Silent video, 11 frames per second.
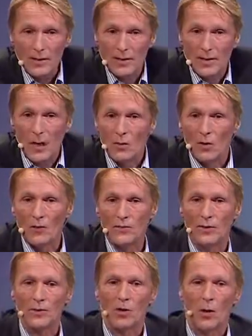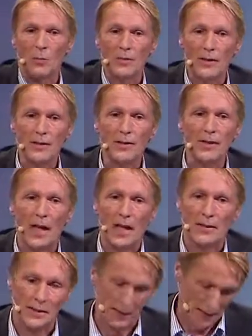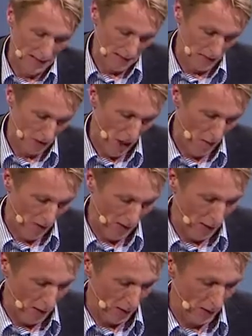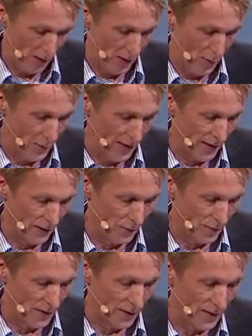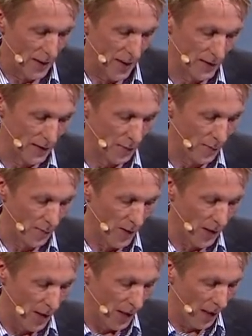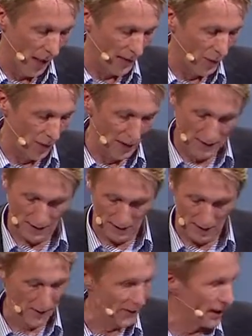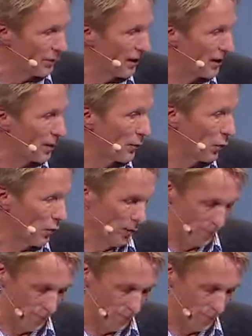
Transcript: some of the top dissidents in East Germany collaborated with the Stasi, as for instance Ibrahim Böhme.